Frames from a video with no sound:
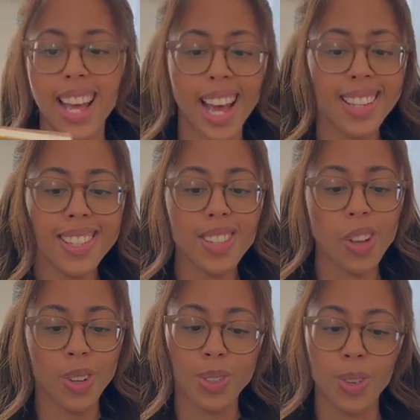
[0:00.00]
And this has
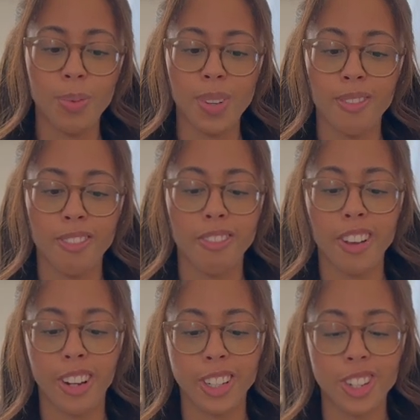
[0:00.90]
also been
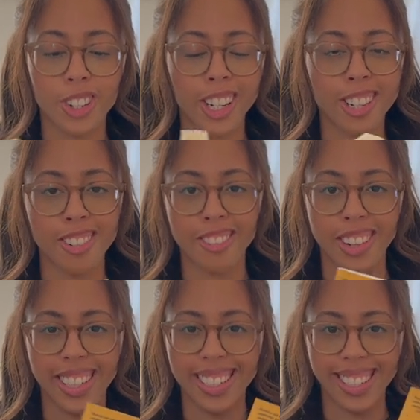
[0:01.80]
very strange and
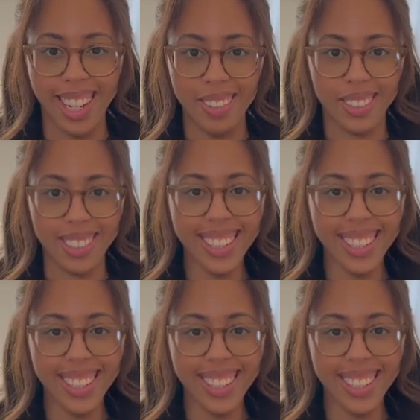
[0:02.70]
very delightful.